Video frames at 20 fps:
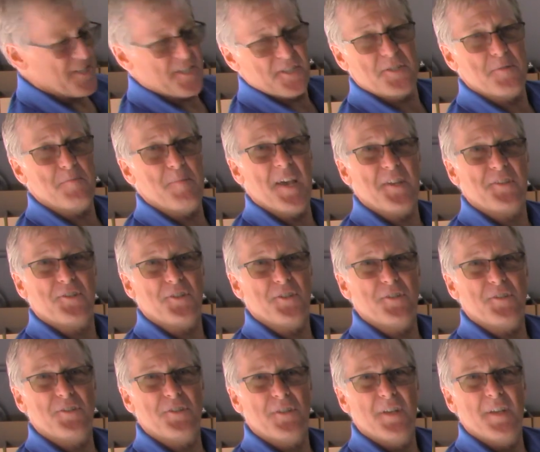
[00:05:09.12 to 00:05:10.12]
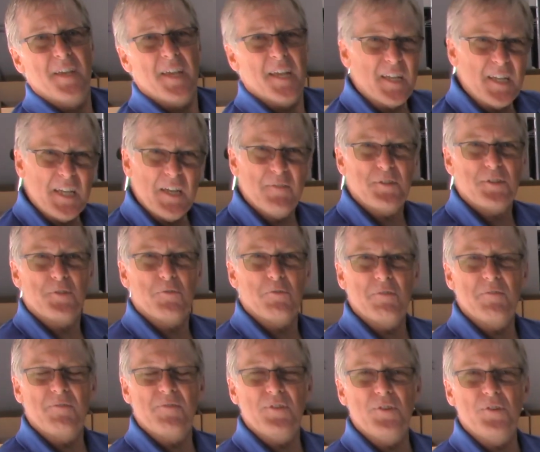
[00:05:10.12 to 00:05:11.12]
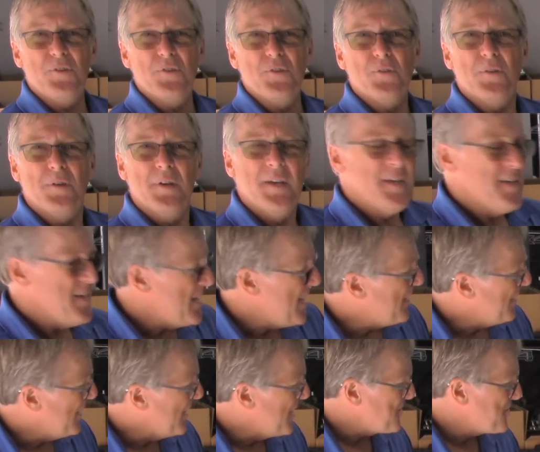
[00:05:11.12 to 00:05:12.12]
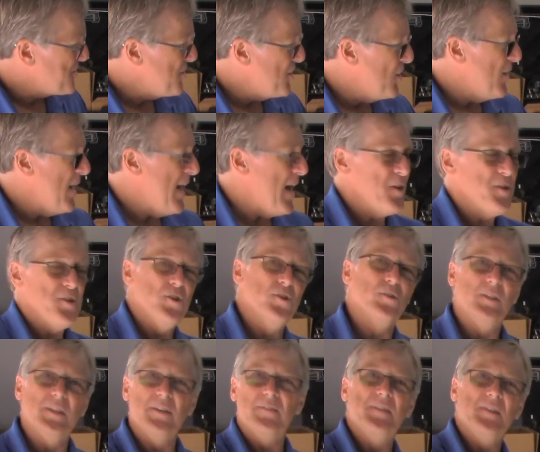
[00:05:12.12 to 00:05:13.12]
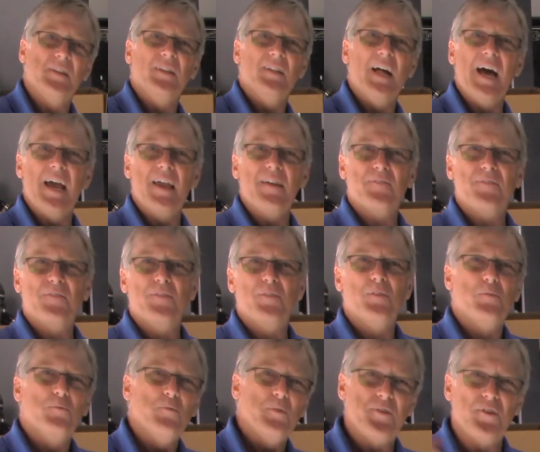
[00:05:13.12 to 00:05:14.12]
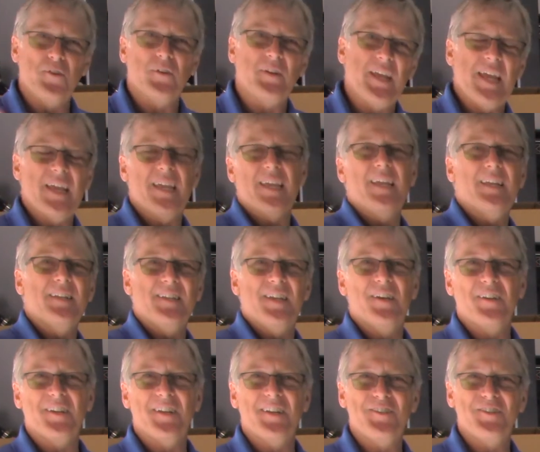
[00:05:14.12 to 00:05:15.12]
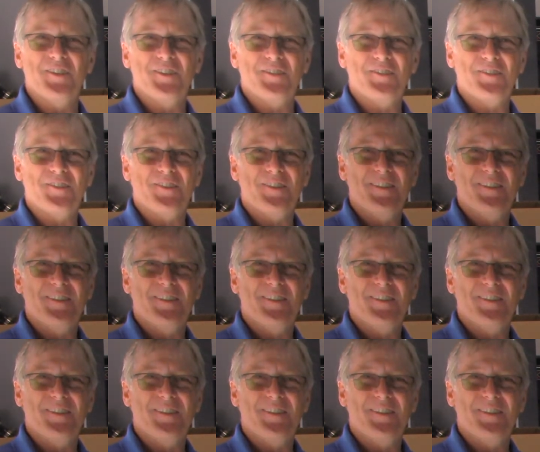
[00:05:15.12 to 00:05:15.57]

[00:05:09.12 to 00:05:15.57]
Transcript: us a message and give us a review and let us know how you're living the life with your Gate King Tailgate Adjuster.